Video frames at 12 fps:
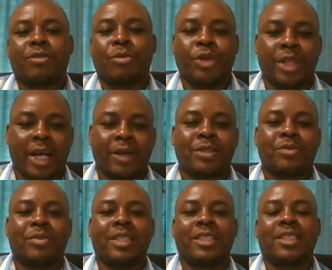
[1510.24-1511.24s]
without,
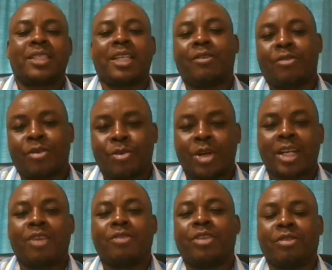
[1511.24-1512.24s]
but he's saying, from what
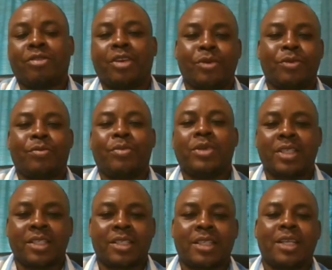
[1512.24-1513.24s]
I've given you,
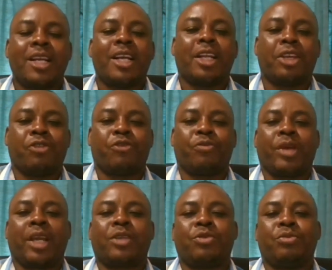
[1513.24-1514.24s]
please give
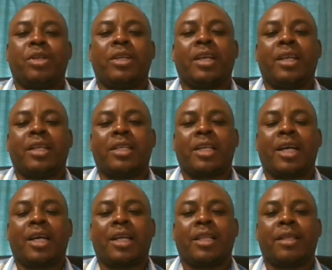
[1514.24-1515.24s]
back to me. And
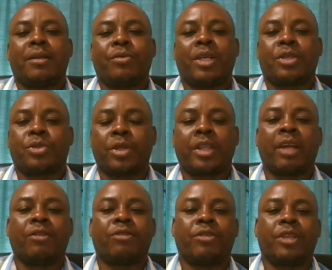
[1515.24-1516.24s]
we are so
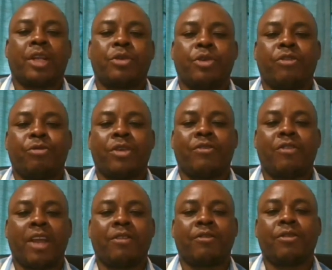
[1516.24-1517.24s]
thankful that you have been
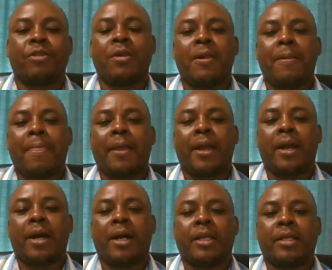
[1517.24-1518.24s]
faithful,
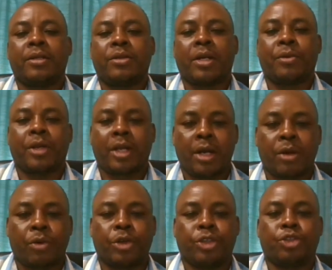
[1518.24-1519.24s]
and we are
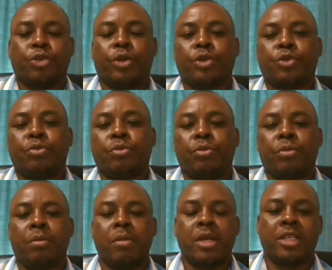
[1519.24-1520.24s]
continuing to
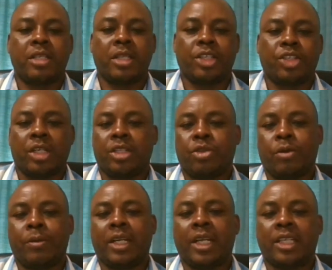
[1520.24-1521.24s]
meet the church
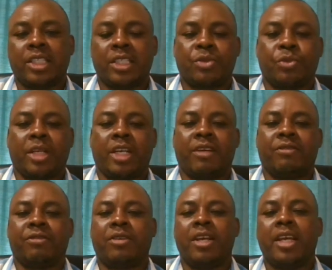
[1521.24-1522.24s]
obligations we have
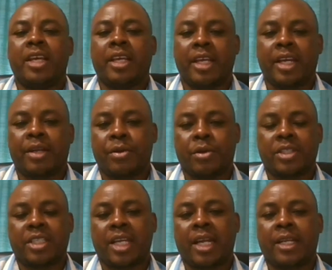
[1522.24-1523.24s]
here at
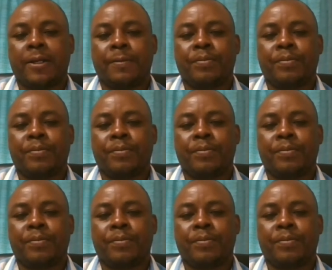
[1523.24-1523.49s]
Northside.